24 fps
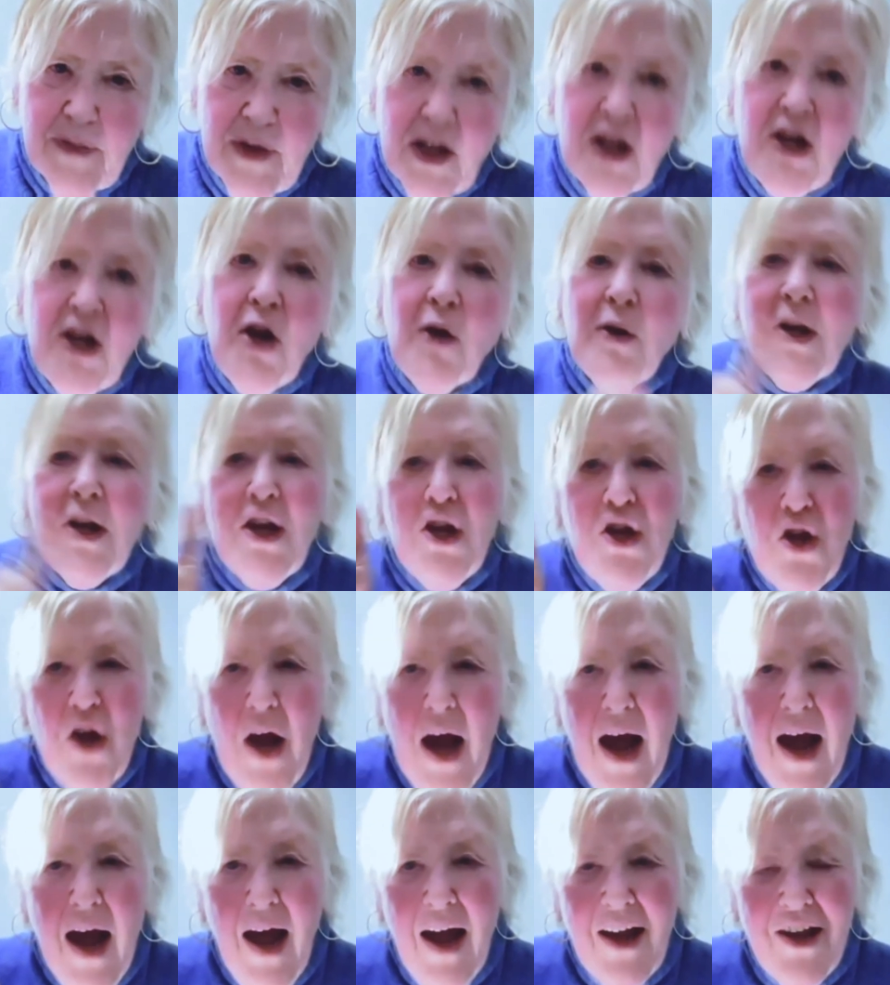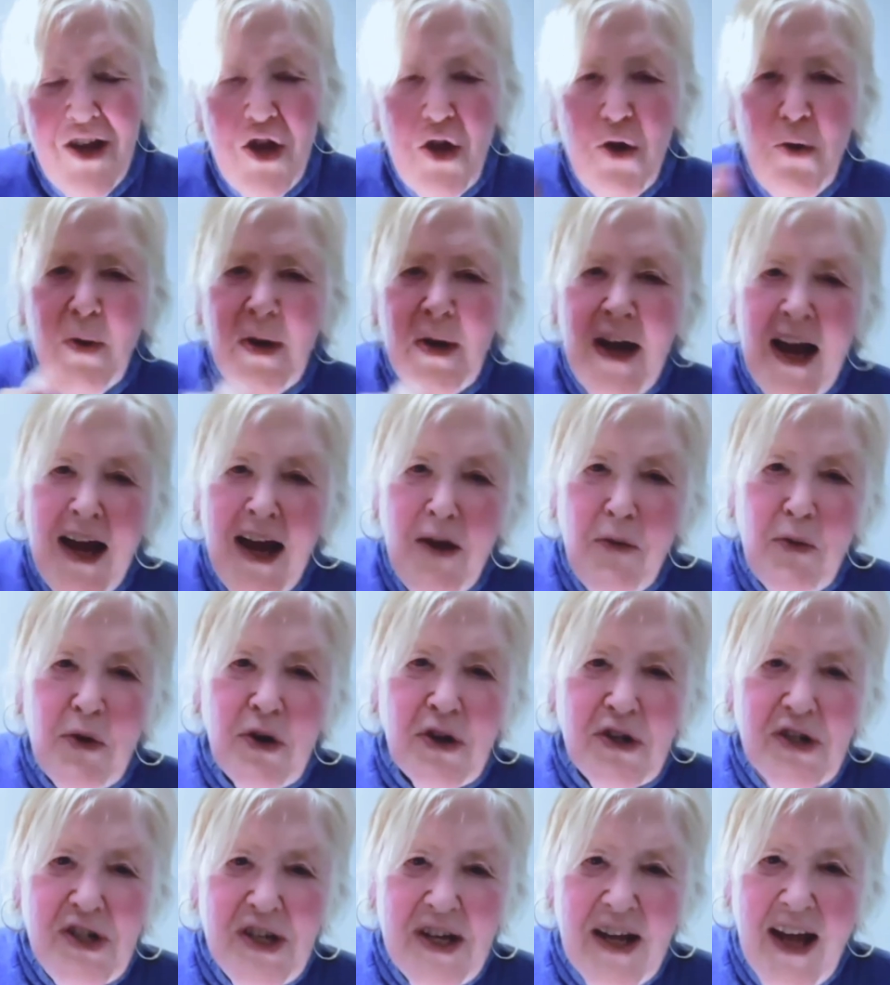You know, you and I
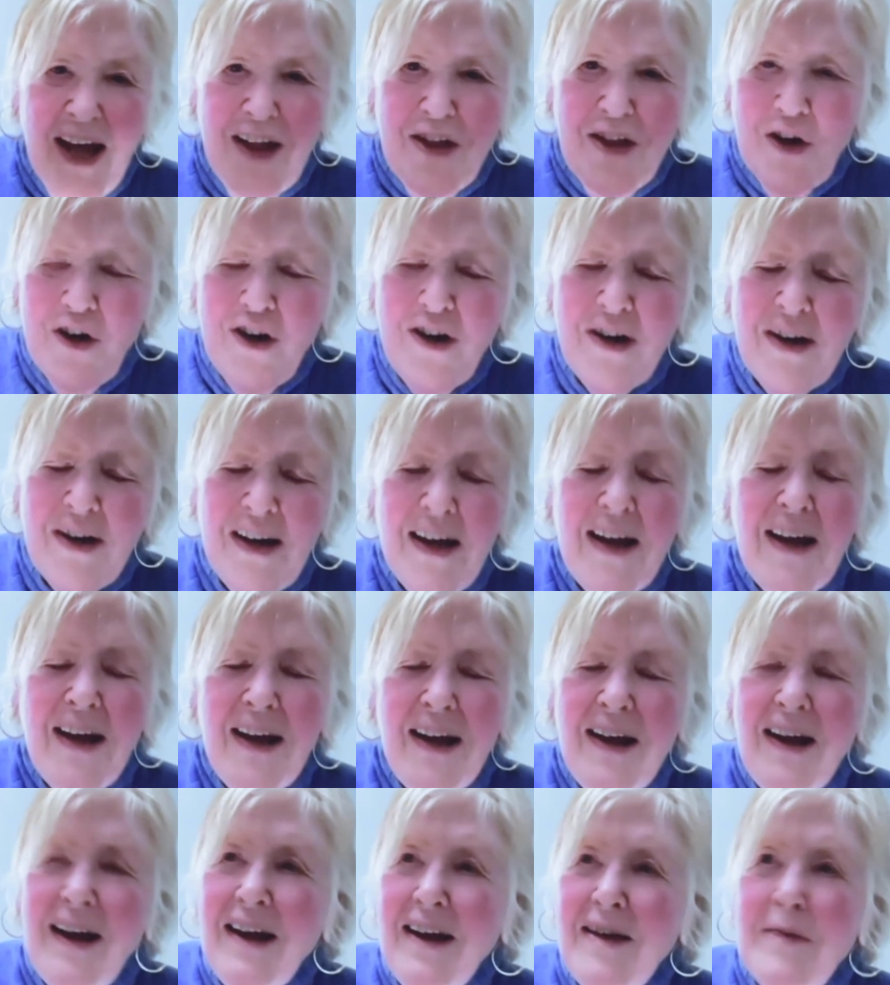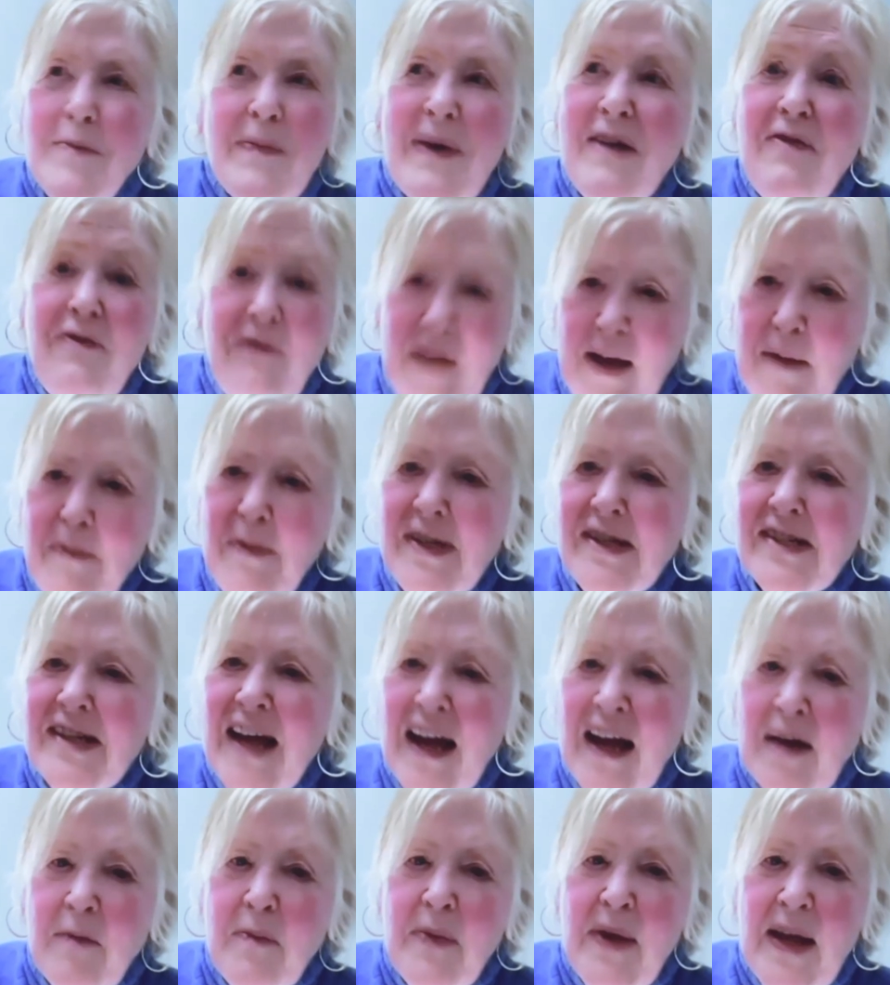worked together. My famous
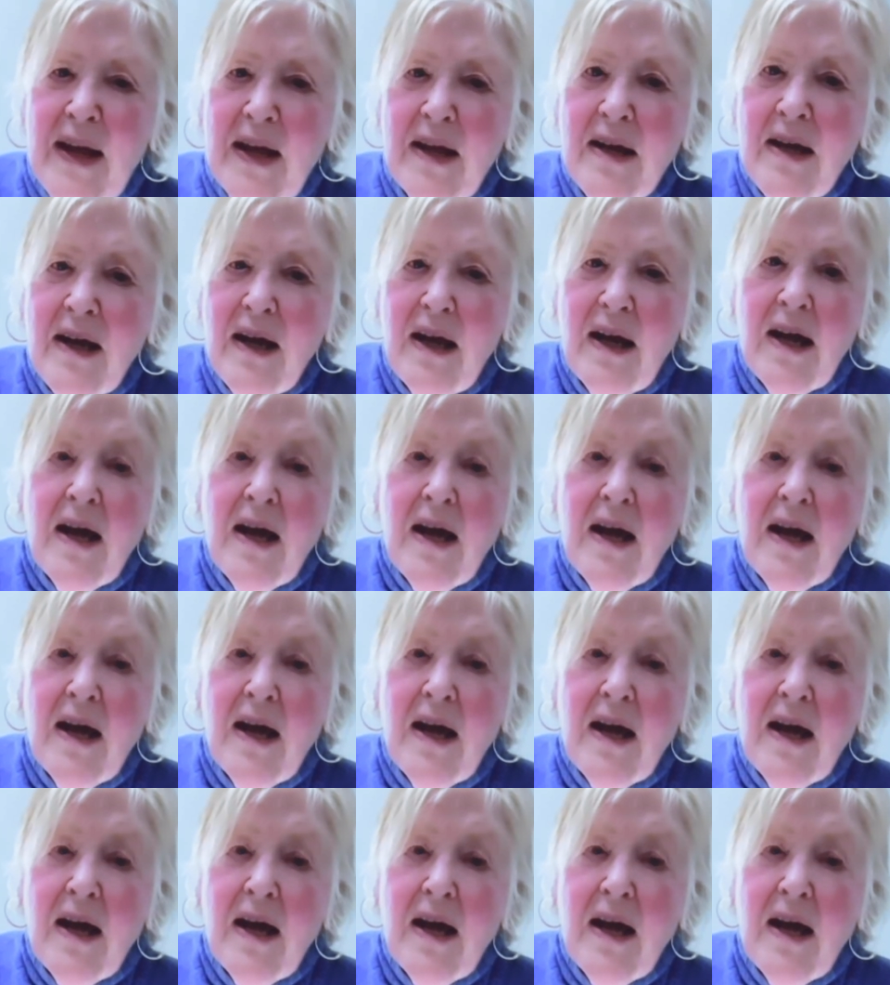line being,